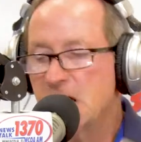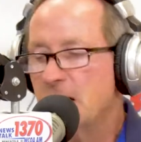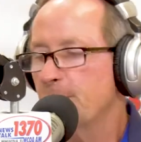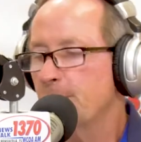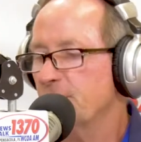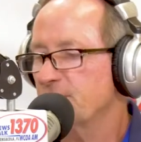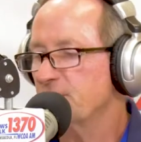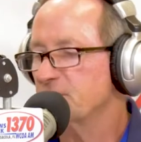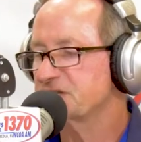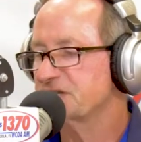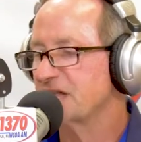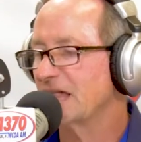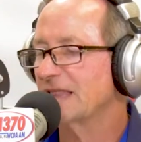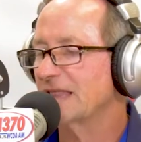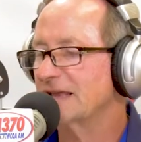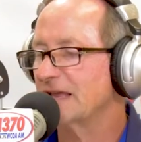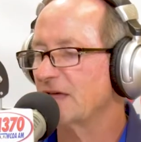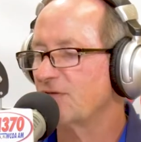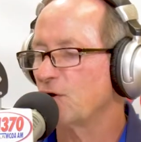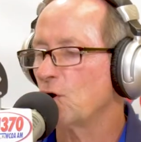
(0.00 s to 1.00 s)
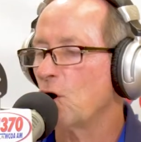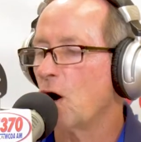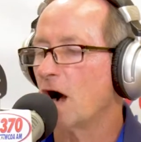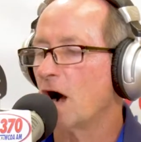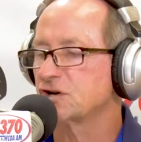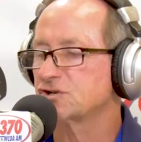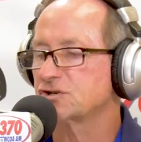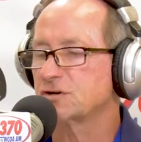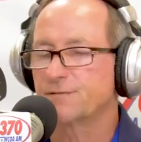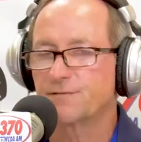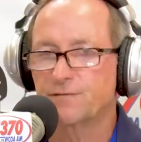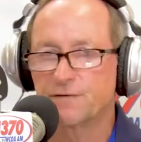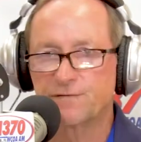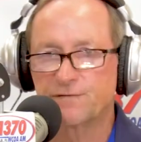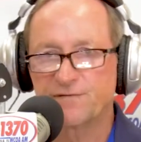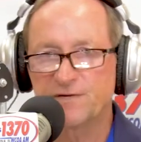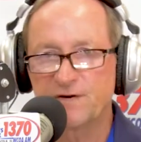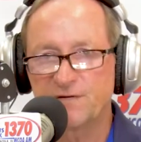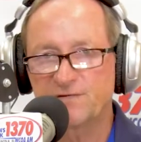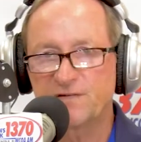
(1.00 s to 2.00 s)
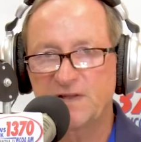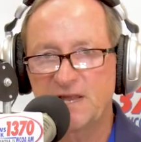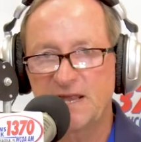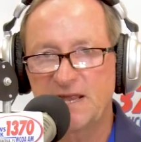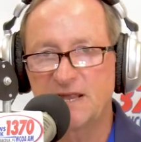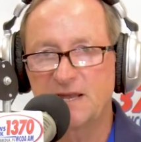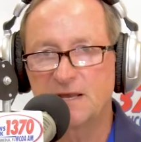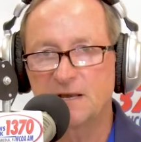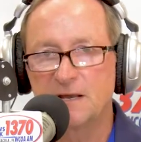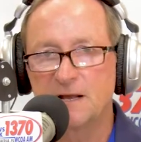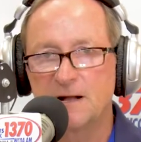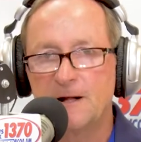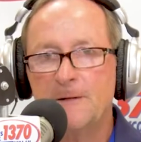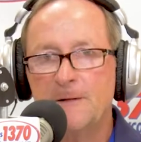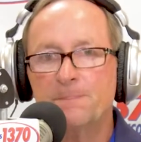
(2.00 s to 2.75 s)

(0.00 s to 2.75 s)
but they're selling at the auction for 15,